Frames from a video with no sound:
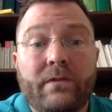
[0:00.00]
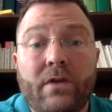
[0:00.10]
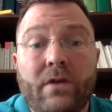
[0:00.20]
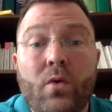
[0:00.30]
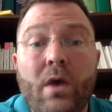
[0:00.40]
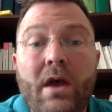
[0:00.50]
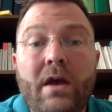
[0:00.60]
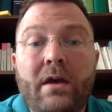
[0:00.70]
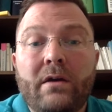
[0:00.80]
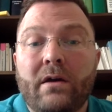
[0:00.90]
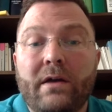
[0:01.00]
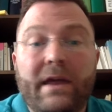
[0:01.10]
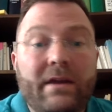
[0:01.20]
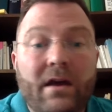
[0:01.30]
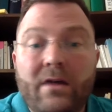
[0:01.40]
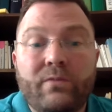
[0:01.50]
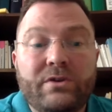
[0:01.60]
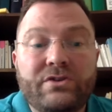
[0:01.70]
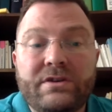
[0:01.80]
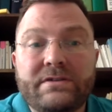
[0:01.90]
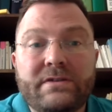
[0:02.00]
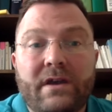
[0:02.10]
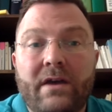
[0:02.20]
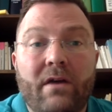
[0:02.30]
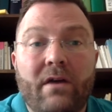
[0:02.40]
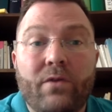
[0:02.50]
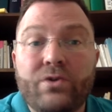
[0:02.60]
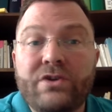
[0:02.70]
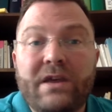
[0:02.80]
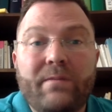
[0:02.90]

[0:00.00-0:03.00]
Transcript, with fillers: So uh, GitHub, which is a, a, versioning